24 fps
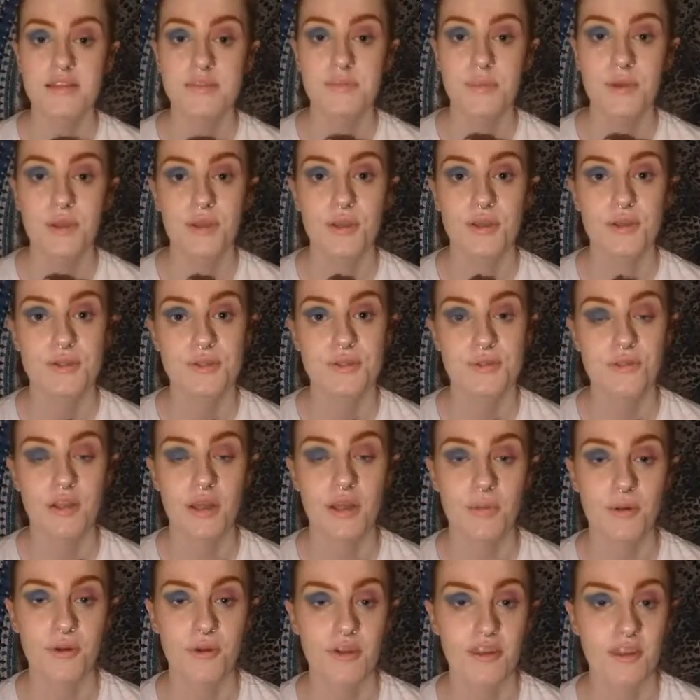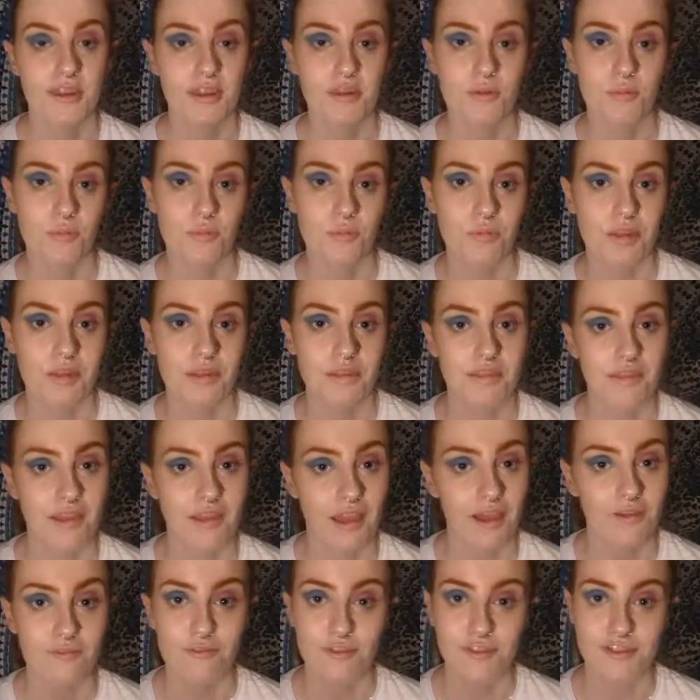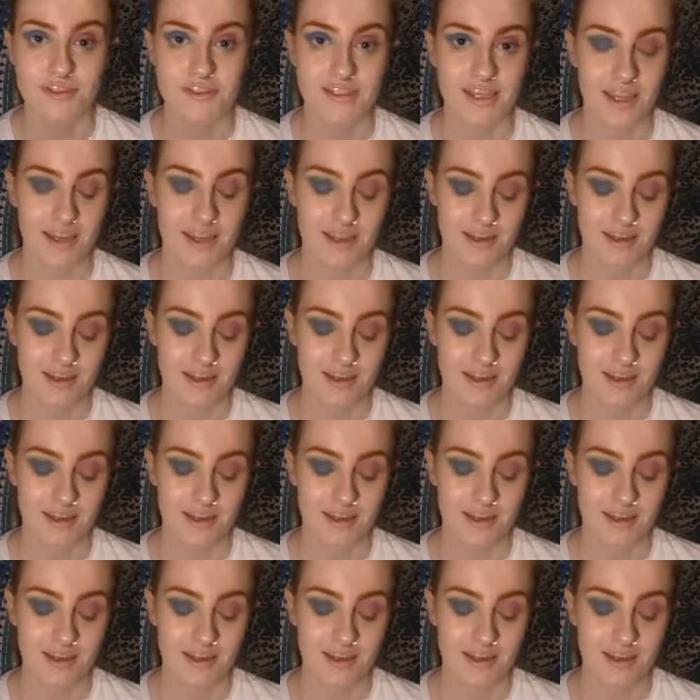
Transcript: per usual, I'm going in with the Kat Von D.